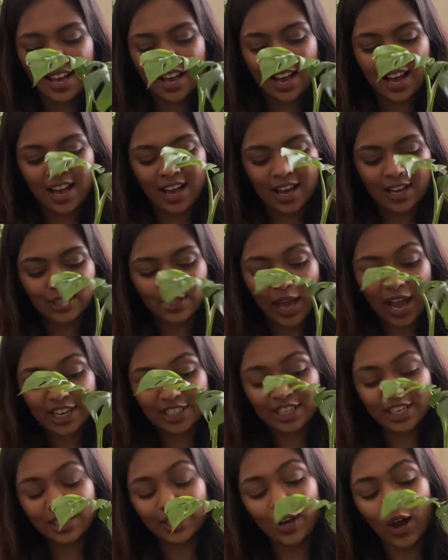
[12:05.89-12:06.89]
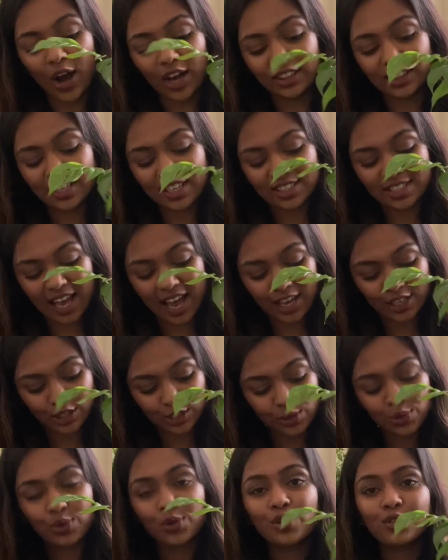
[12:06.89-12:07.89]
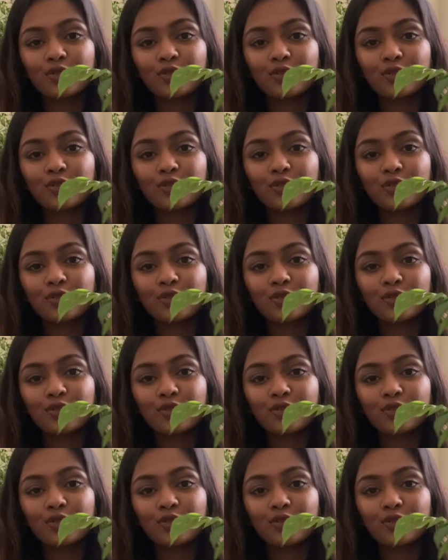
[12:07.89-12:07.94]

So I actually got this as 2